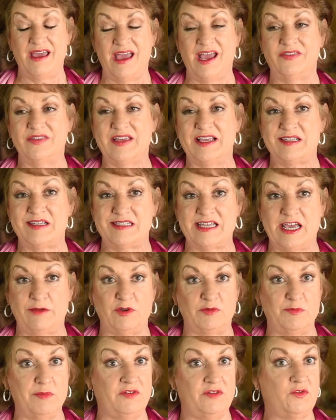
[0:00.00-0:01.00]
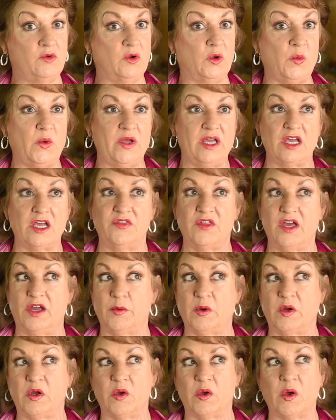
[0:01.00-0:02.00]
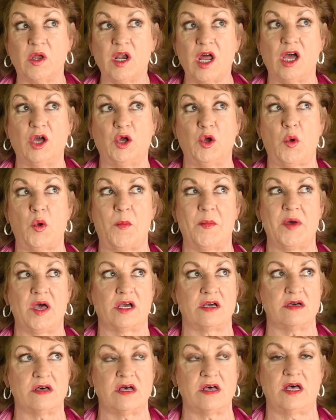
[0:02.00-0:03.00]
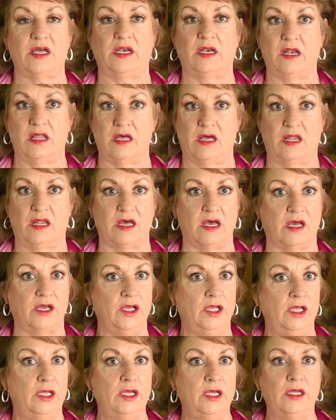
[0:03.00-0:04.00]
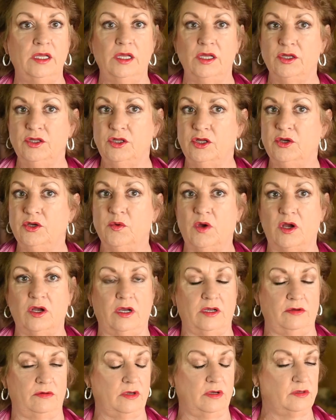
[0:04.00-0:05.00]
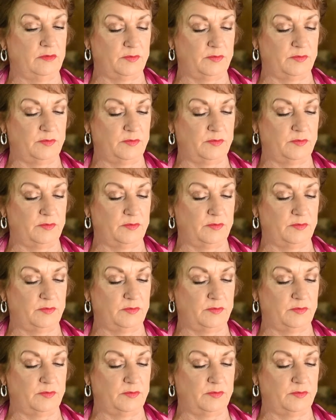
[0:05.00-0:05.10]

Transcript: And they stayed with me for a week, and they were going, oh my God, Lala, you are